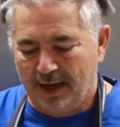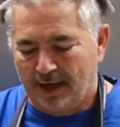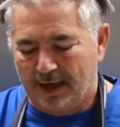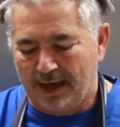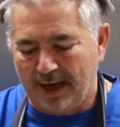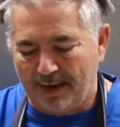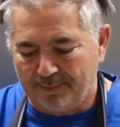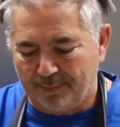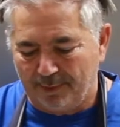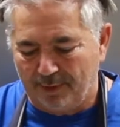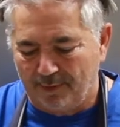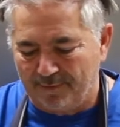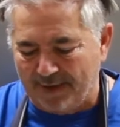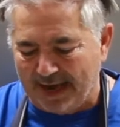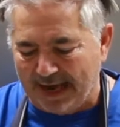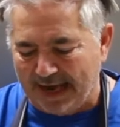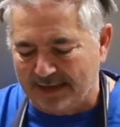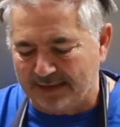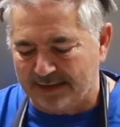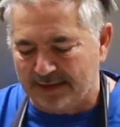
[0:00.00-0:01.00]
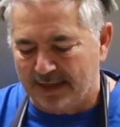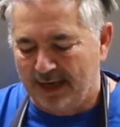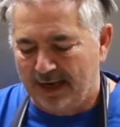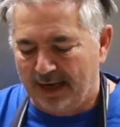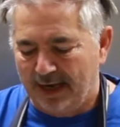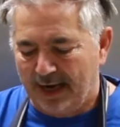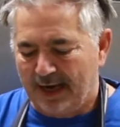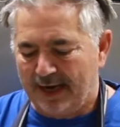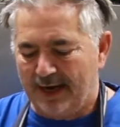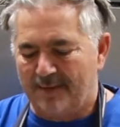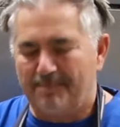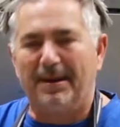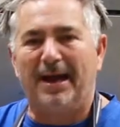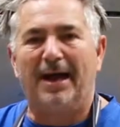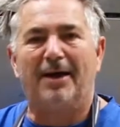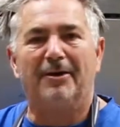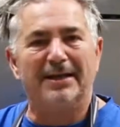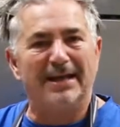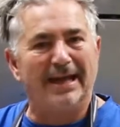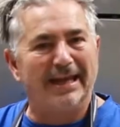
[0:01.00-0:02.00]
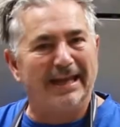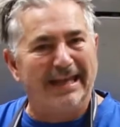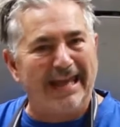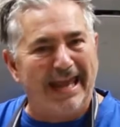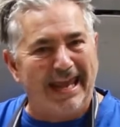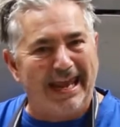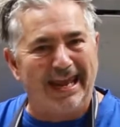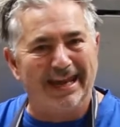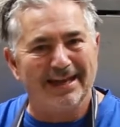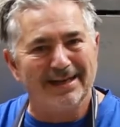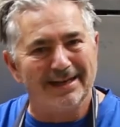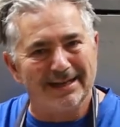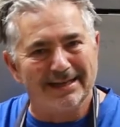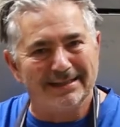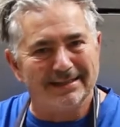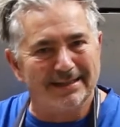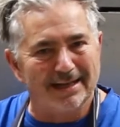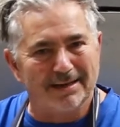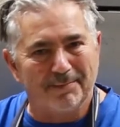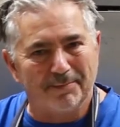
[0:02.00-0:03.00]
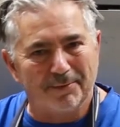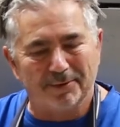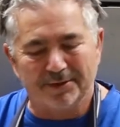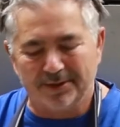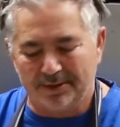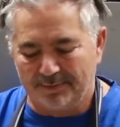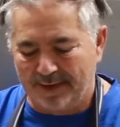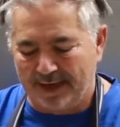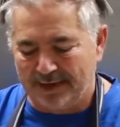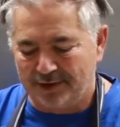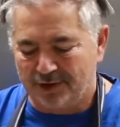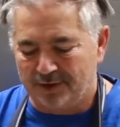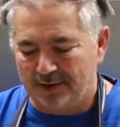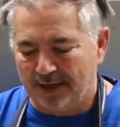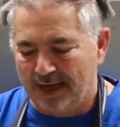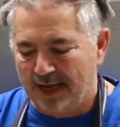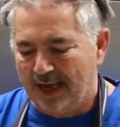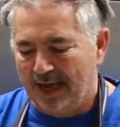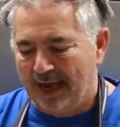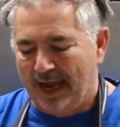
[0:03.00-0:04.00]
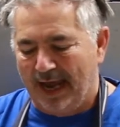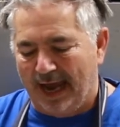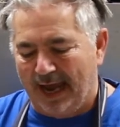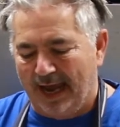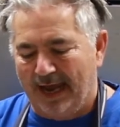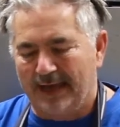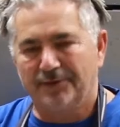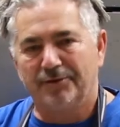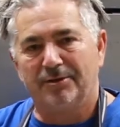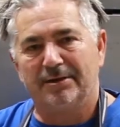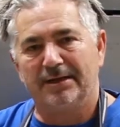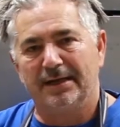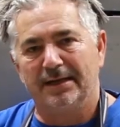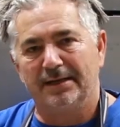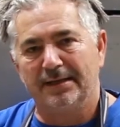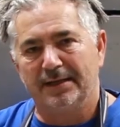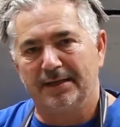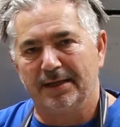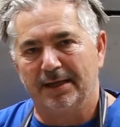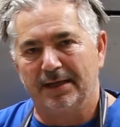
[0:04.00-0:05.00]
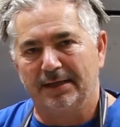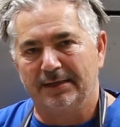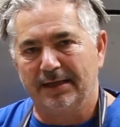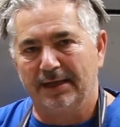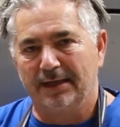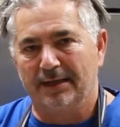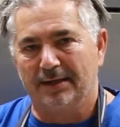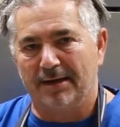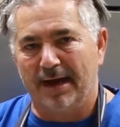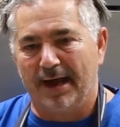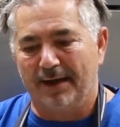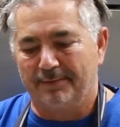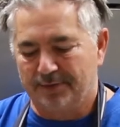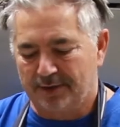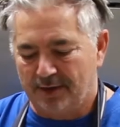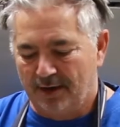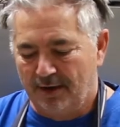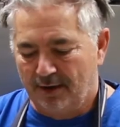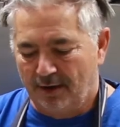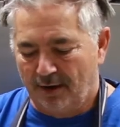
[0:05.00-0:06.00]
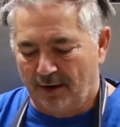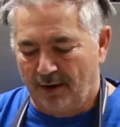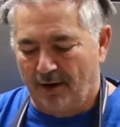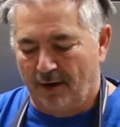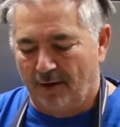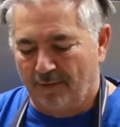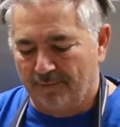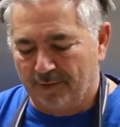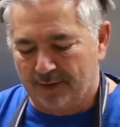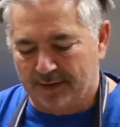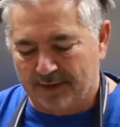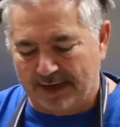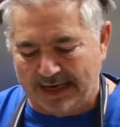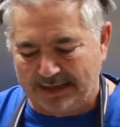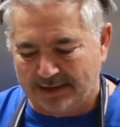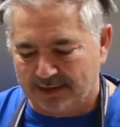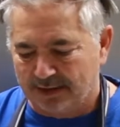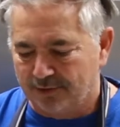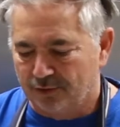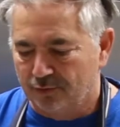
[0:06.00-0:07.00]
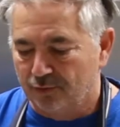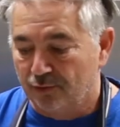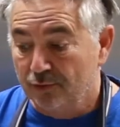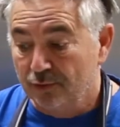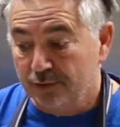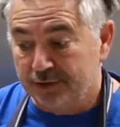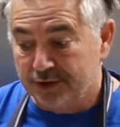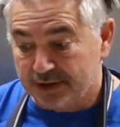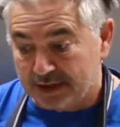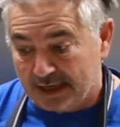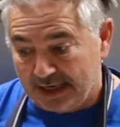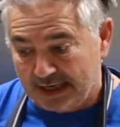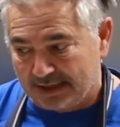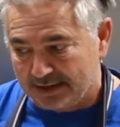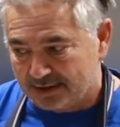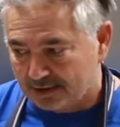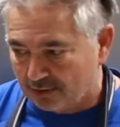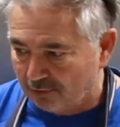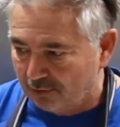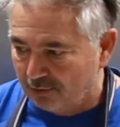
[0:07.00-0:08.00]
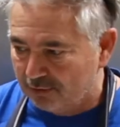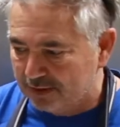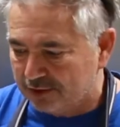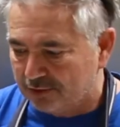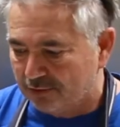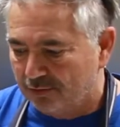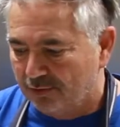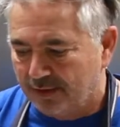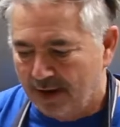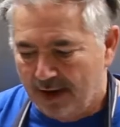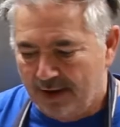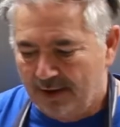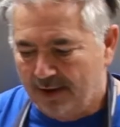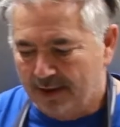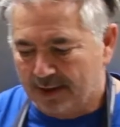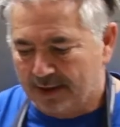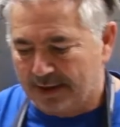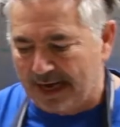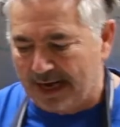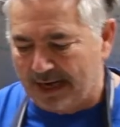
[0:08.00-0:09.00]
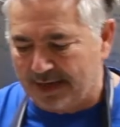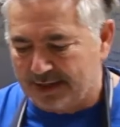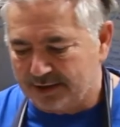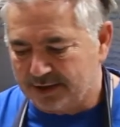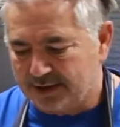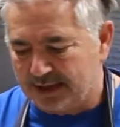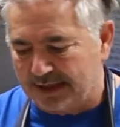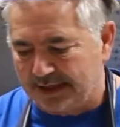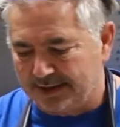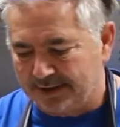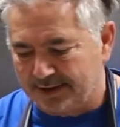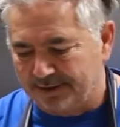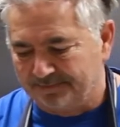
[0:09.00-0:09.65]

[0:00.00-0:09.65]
Couple of eggs, and about, again, it's an approximation, 130 grams of grated good cheese. Always good ground cheese.